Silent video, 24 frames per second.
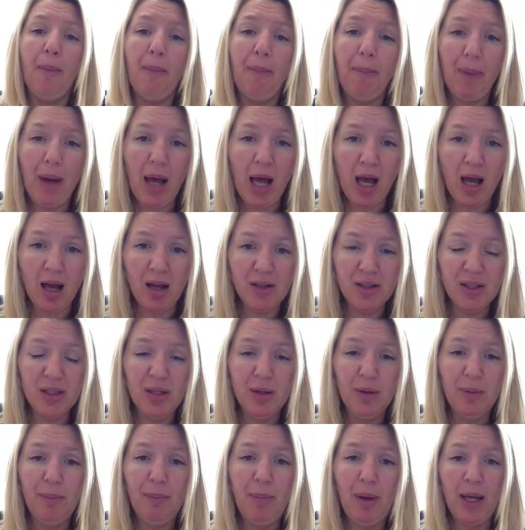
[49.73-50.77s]
But
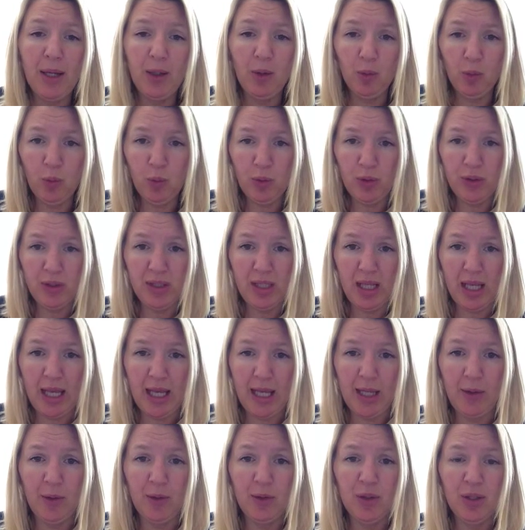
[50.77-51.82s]
by
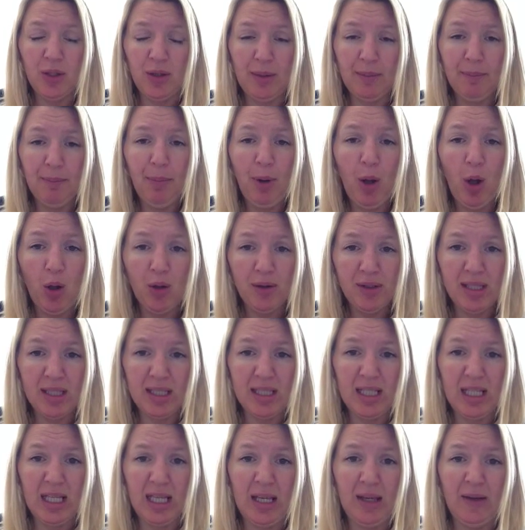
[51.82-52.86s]
also doing
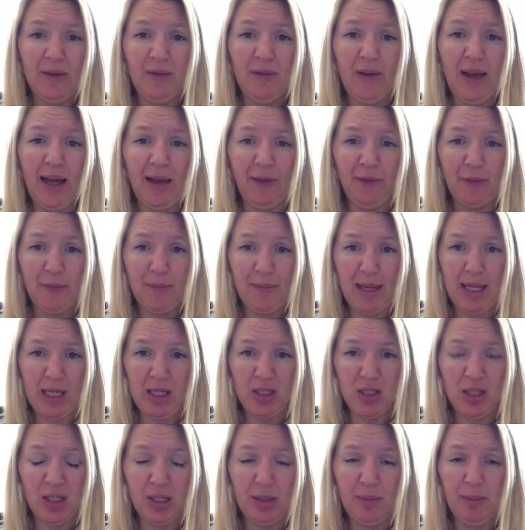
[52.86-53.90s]
positive
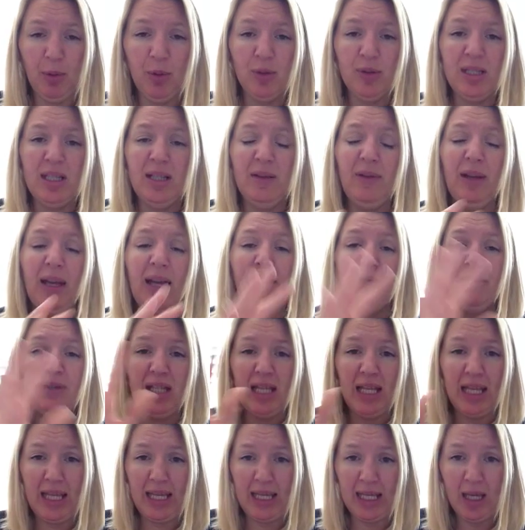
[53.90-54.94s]
affirmation, positive
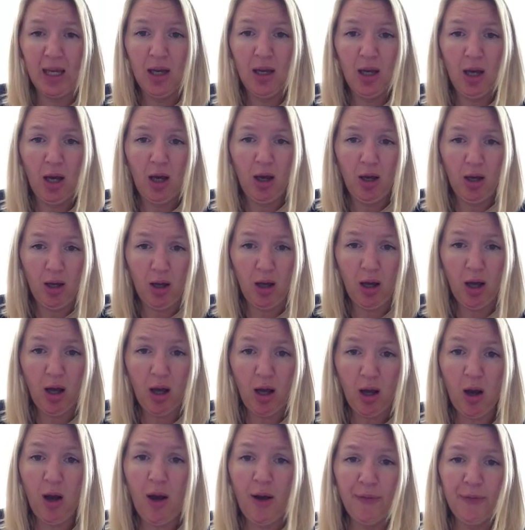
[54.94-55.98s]
EFT
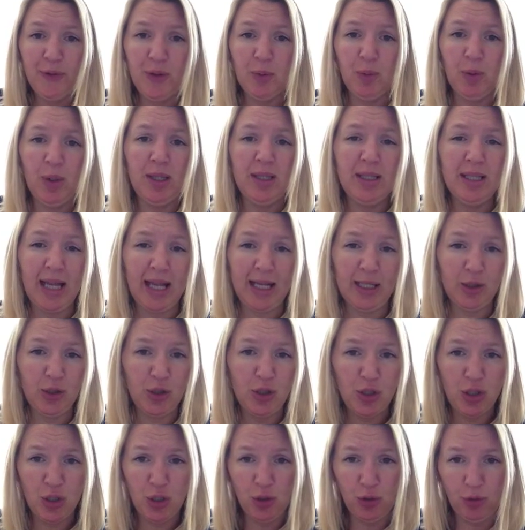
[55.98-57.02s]
afterwards and
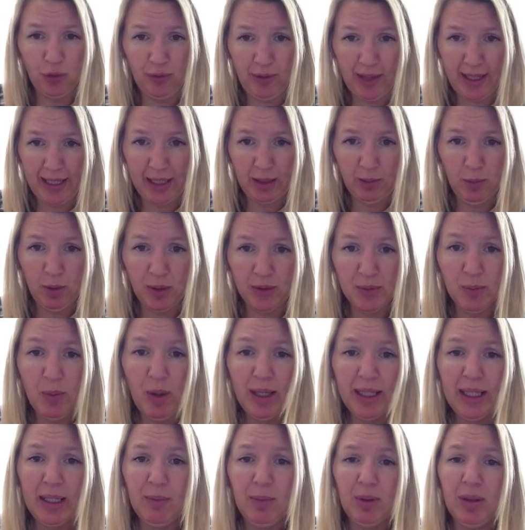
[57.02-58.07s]
during whilst
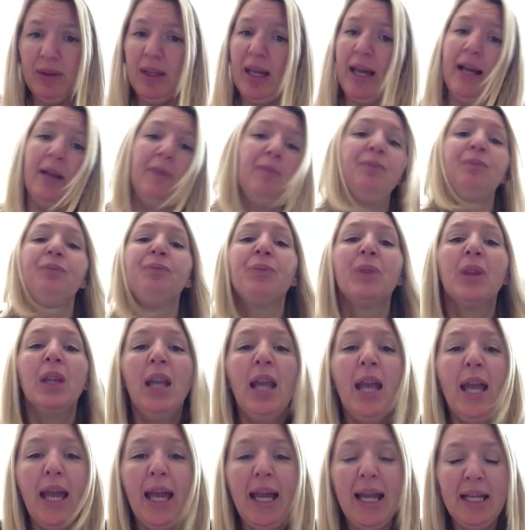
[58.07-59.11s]
working with that,
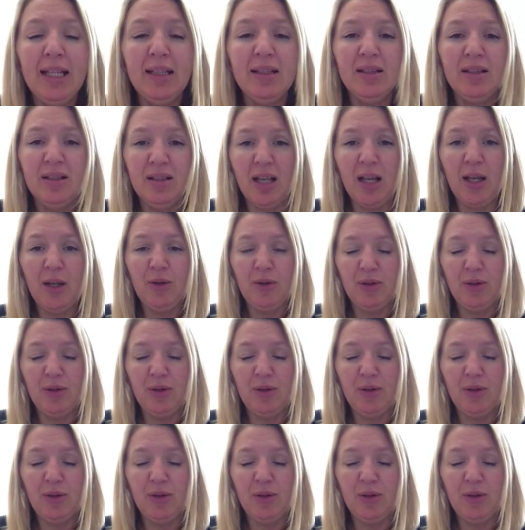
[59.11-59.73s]
it's so,